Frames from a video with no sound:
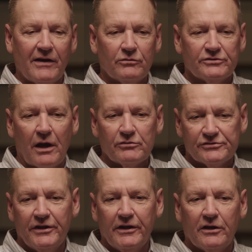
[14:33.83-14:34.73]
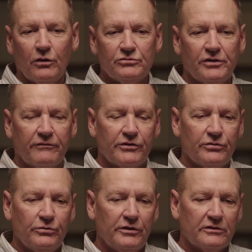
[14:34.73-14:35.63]
I was the hitting coach there for
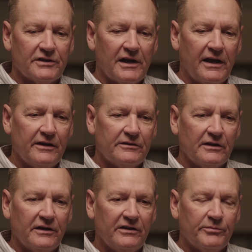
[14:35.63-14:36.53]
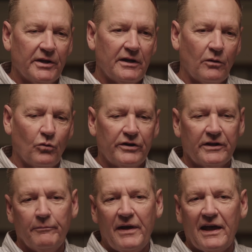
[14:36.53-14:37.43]
2 years, and I hated to leave, but I wanted to
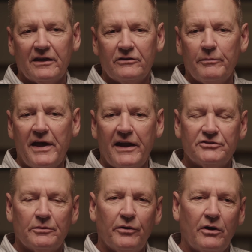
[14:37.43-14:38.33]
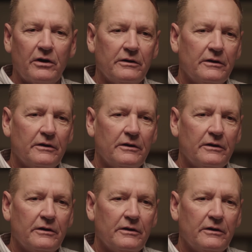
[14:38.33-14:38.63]
get back into the managing part.